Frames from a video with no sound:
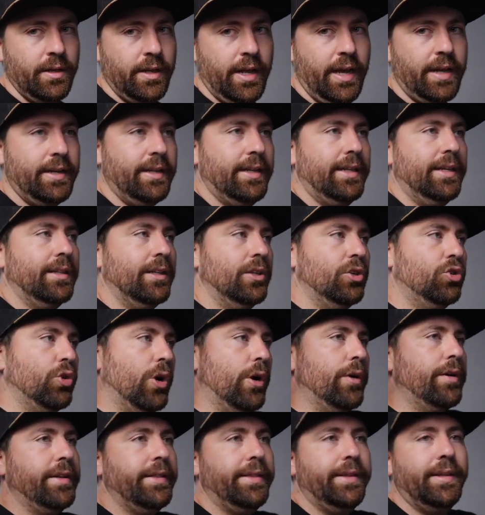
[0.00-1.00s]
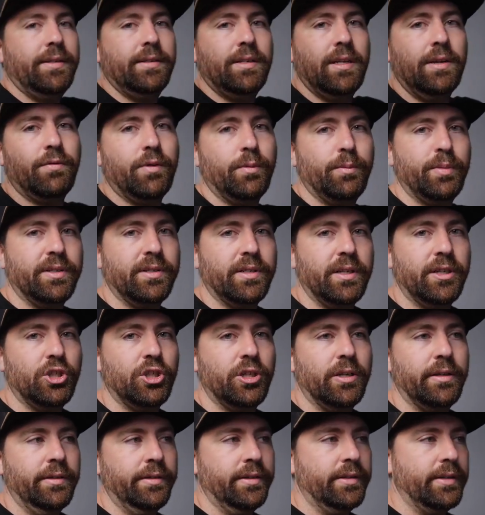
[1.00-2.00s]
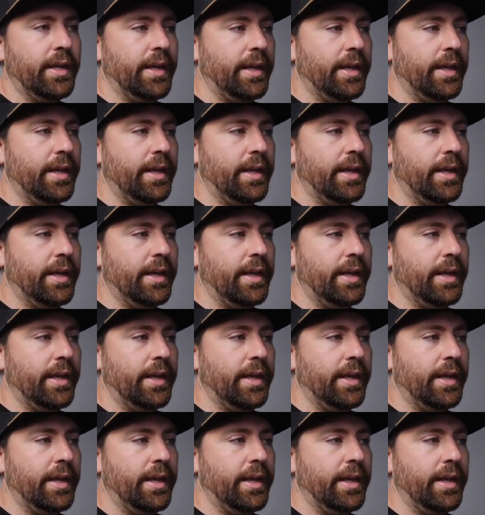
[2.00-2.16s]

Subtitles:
had to get the drone in these different positions